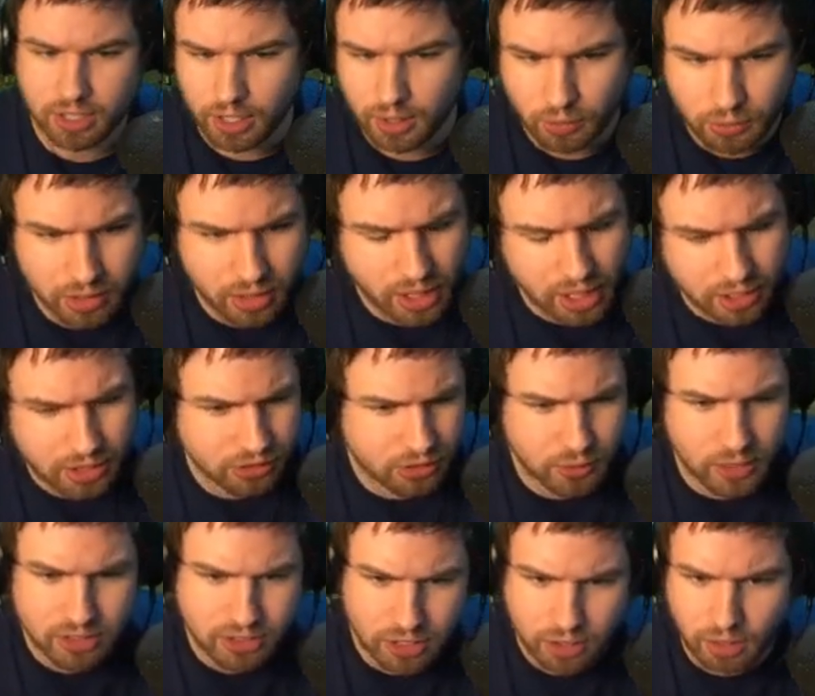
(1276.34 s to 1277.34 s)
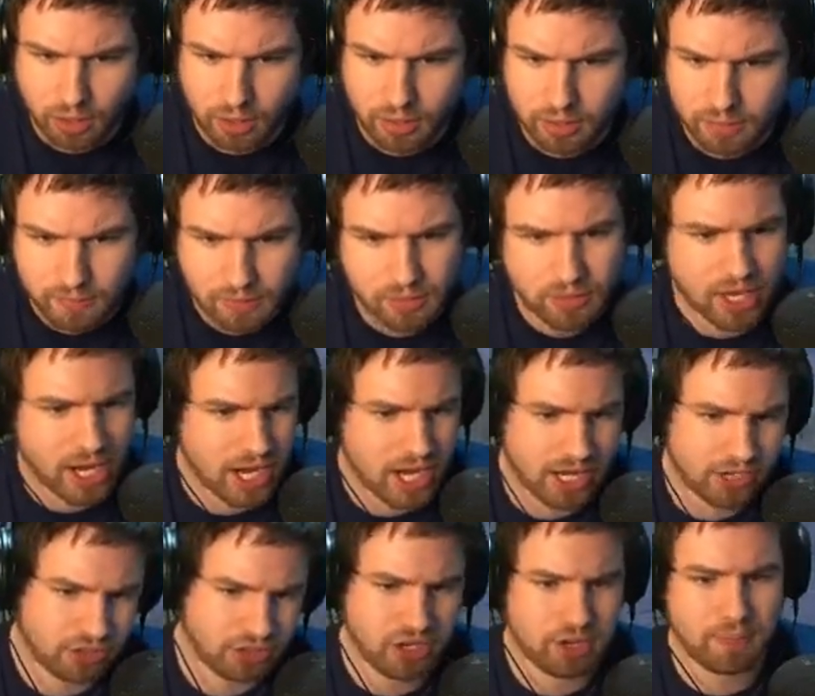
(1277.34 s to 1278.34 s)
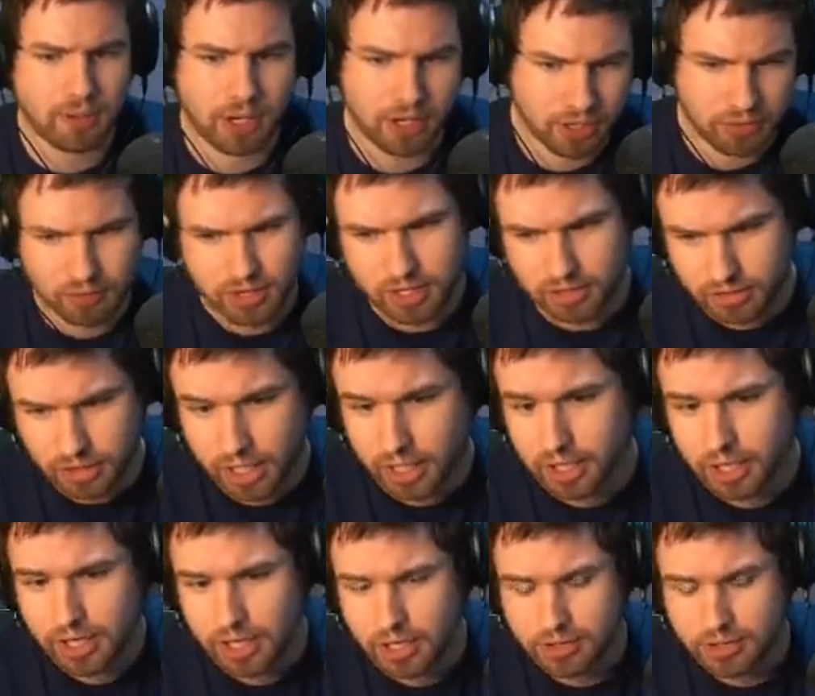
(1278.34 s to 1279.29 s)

lot, uh, sweaty lot, they actually pug at reset.